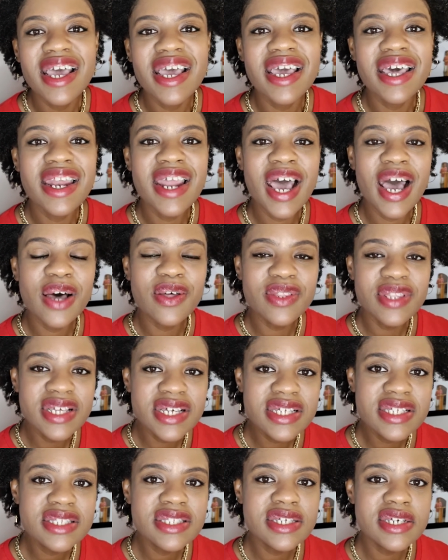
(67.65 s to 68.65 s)
and how
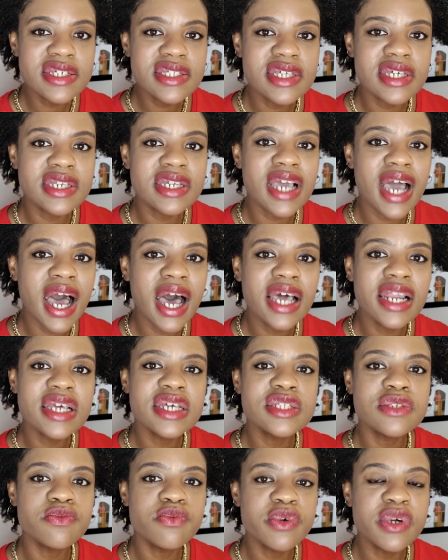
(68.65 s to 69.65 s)
this season God
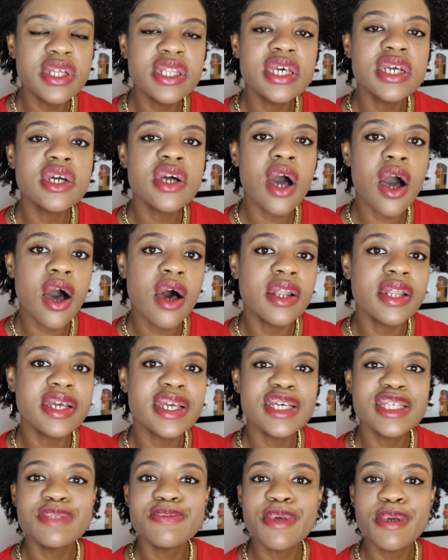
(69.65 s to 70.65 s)
is really calling
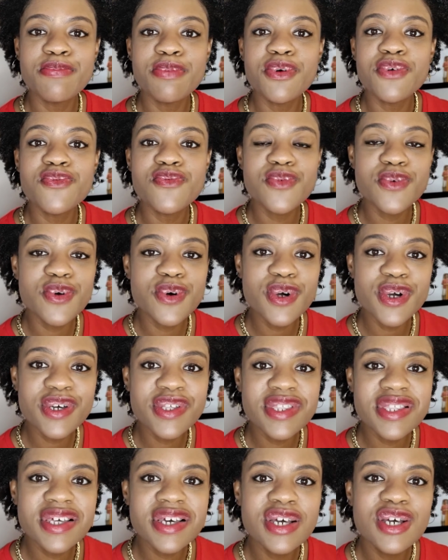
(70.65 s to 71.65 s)
his people
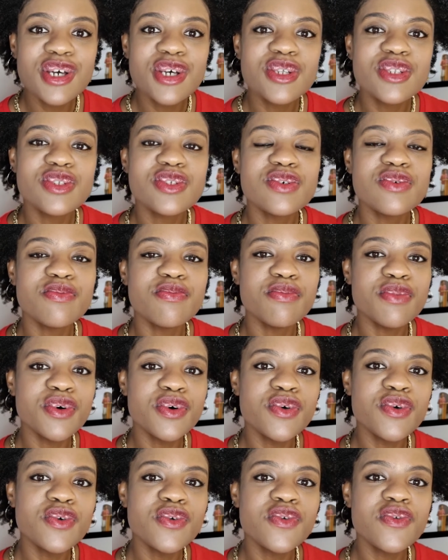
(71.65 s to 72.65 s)
forth to
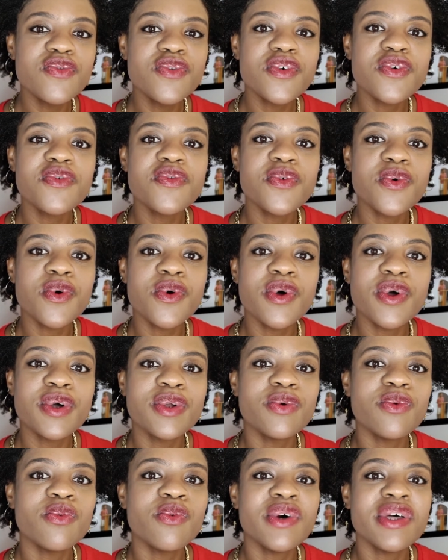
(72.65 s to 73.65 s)
move
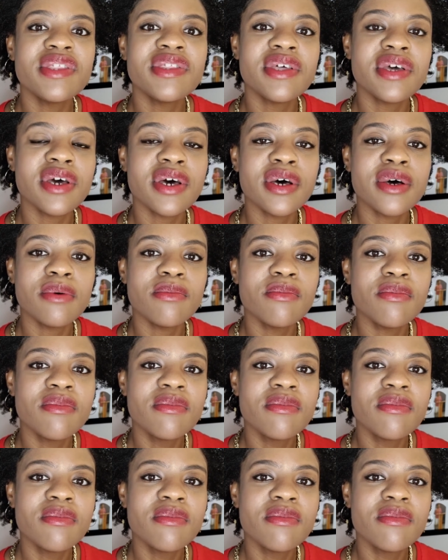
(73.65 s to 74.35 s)
forward with him.